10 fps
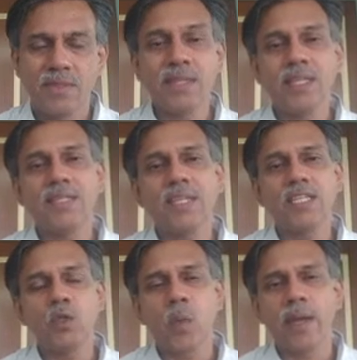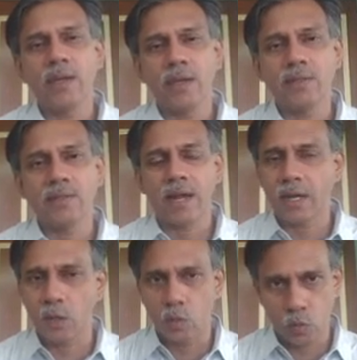the sixth one is
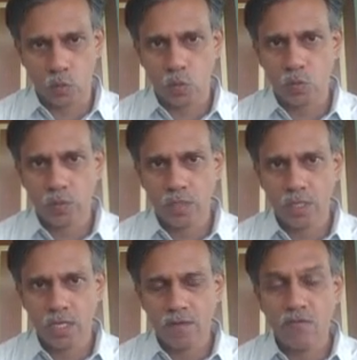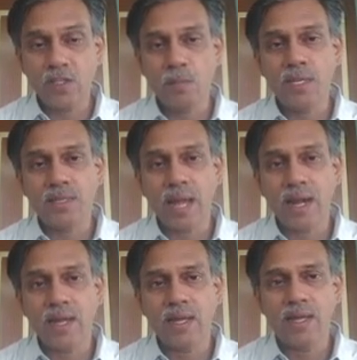under use, which means
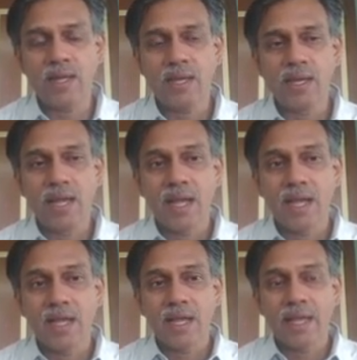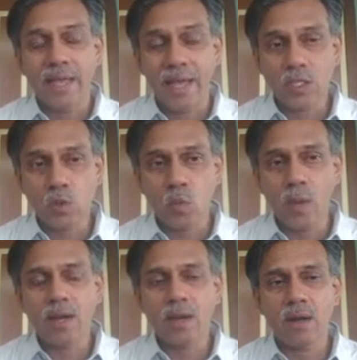that
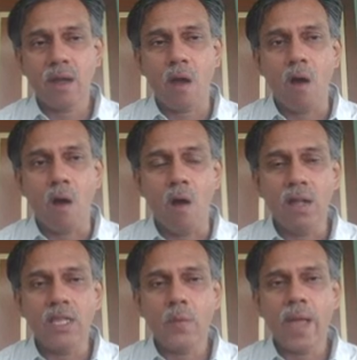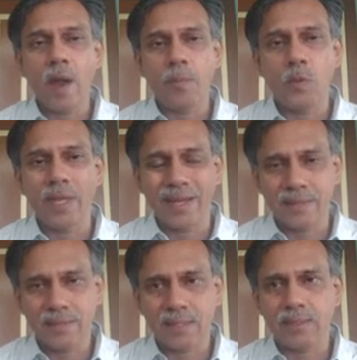x1 all the way up to
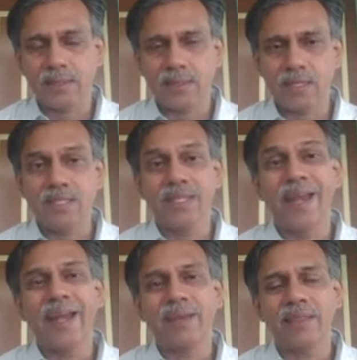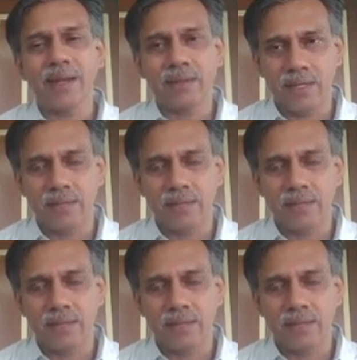x6 is greater than t.